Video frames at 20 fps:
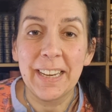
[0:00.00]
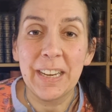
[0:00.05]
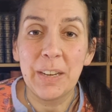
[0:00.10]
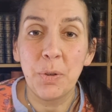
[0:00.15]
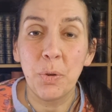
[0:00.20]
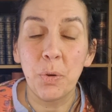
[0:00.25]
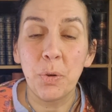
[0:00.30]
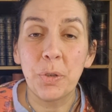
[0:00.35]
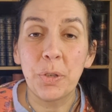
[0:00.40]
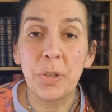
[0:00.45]

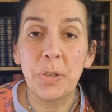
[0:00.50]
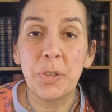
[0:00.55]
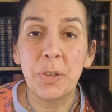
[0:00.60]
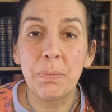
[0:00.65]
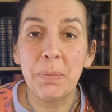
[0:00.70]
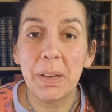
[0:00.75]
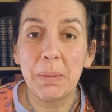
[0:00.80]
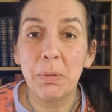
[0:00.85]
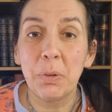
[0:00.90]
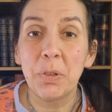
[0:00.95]
in order
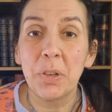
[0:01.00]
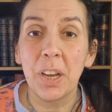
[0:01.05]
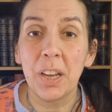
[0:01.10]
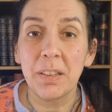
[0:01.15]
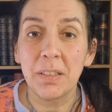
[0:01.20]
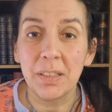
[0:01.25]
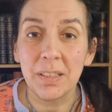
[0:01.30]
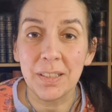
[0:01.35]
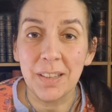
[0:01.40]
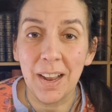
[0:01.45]
to be able to
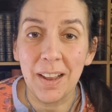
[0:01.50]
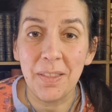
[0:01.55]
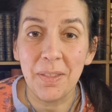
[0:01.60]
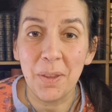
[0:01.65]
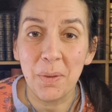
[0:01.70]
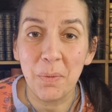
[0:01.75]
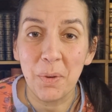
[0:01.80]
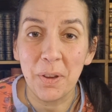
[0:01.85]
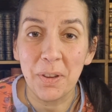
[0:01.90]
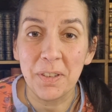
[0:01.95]

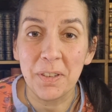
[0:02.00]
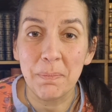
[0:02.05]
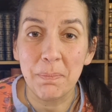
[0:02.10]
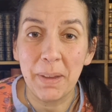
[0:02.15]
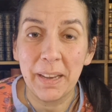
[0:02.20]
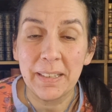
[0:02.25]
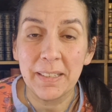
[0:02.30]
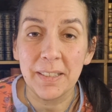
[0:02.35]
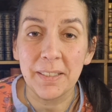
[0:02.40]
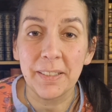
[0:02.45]
understand the word
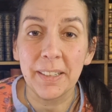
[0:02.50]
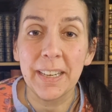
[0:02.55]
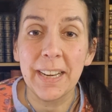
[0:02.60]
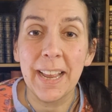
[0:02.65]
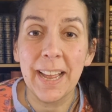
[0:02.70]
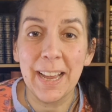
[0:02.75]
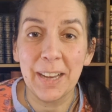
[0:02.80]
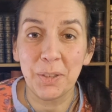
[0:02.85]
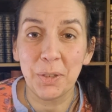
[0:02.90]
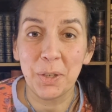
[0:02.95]
better
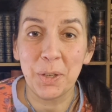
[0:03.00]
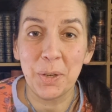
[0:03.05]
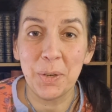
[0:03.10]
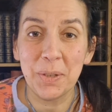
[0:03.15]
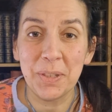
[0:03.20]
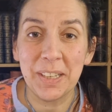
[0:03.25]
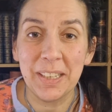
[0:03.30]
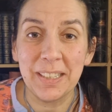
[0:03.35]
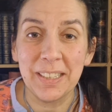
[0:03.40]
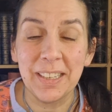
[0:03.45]
and how to
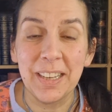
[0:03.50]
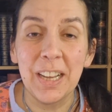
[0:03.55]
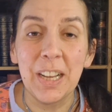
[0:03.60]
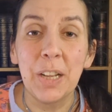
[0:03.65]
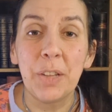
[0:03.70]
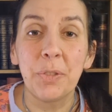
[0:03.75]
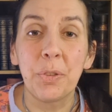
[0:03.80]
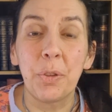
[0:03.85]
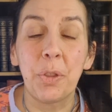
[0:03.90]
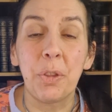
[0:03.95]
use it.
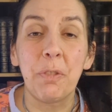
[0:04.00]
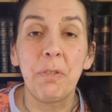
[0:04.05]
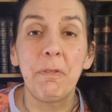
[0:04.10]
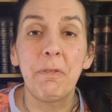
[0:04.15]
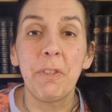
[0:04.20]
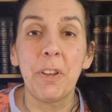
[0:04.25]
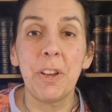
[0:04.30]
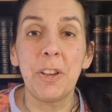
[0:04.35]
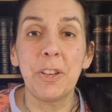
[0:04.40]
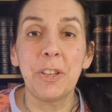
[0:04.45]
So the
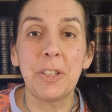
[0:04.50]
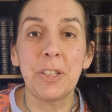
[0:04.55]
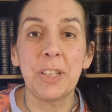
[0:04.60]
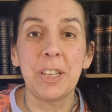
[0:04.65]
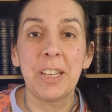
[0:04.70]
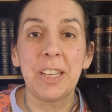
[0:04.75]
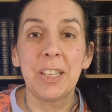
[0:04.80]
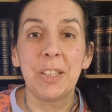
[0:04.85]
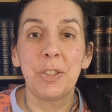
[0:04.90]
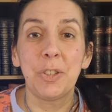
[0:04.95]

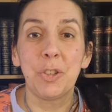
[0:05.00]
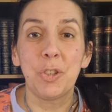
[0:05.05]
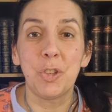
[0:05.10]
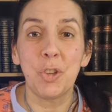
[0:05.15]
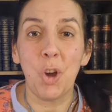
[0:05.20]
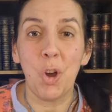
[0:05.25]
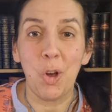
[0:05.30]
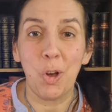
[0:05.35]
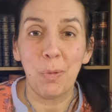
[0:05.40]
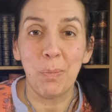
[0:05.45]
first
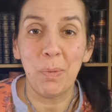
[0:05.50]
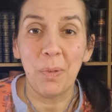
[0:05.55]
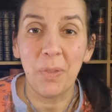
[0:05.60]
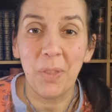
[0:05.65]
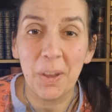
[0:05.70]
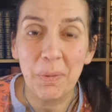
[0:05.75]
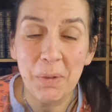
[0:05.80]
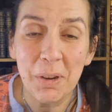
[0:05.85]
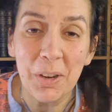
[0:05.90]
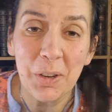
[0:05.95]
job
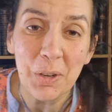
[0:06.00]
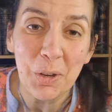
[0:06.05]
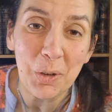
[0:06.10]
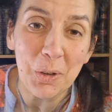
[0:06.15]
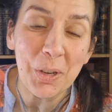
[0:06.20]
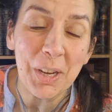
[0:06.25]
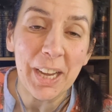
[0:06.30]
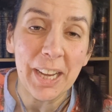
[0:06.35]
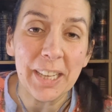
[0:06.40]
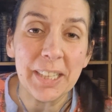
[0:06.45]
that we're going to
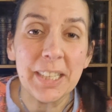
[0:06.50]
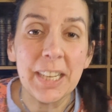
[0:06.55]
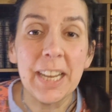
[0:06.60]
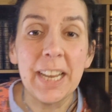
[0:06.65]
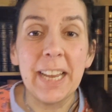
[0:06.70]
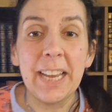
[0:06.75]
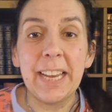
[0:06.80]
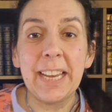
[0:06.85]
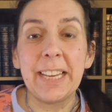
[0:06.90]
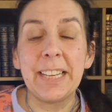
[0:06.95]
look at
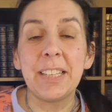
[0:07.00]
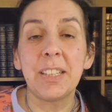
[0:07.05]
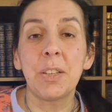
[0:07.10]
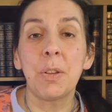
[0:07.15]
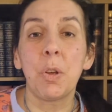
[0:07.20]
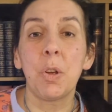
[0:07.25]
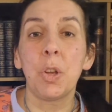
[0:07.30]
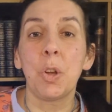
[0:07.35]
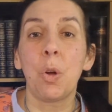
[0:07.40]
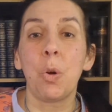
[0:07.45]

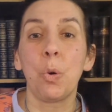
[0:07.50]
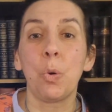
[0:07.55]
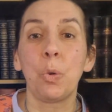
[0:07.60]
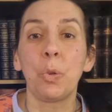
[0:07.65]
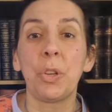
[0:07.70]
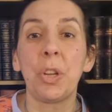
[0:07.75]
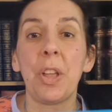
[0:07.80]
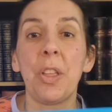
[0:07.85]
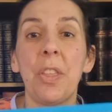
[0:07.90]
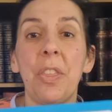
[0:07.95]
is
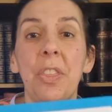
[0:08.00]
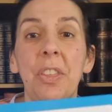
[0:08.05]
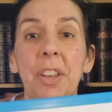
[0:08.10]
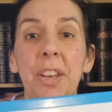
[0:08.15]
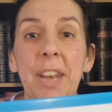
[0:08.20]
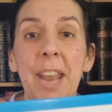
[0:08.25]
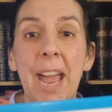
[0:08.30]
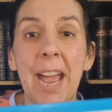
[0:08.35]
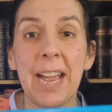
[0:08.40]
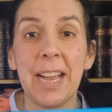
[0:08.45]
called the
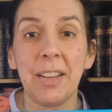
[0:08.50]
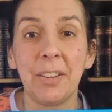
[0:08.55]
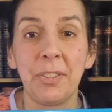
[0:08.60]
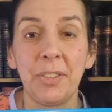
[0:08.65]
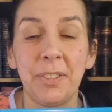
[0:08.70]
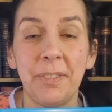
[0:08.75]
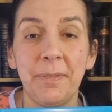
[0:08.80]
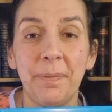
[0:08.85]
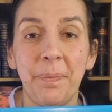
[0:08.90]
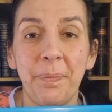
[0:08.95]

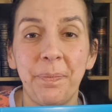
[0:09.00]
noun.